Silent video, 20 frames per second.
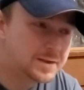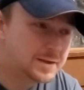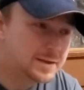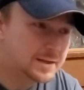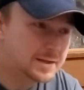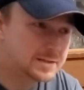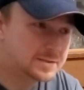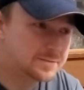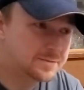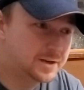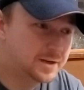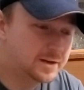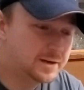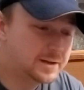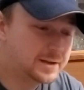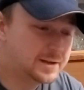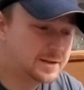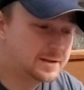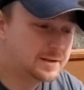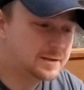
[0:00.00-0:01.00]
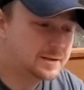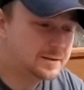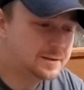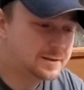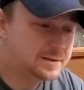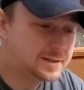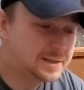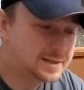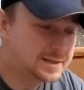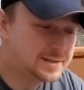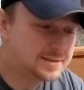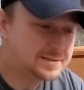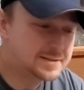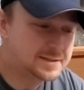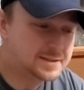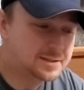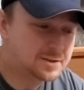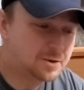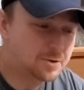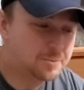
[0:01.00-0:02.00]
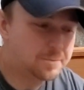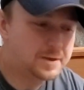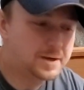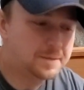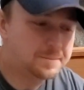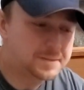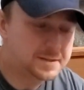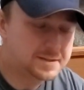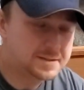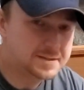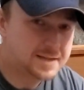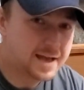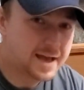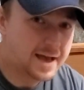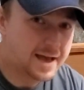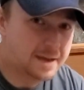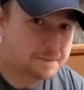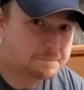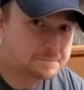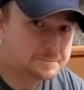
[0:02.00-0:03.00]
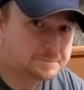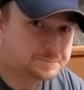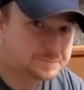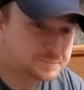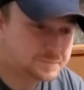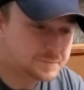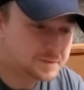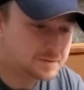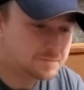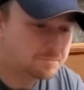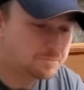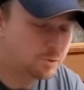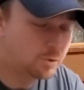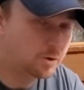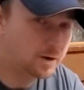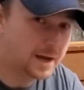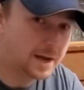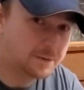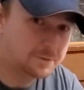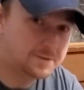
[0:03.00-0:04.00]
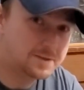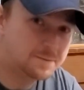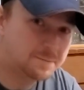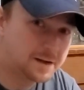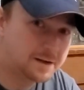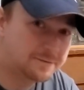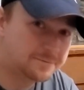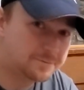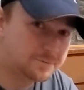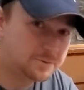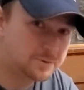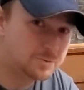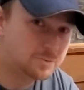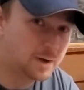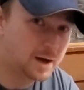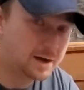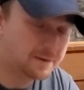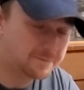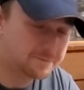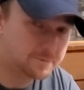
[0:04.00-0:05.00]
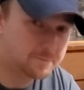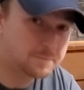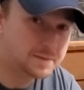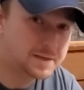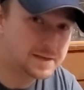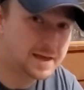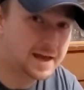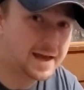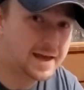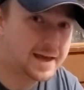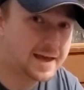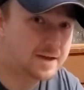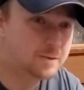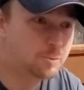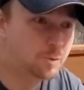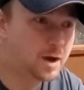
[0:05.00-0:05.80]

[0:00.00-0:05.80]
It's very easy to open up this top, pour out the amount of food you want. For me, I add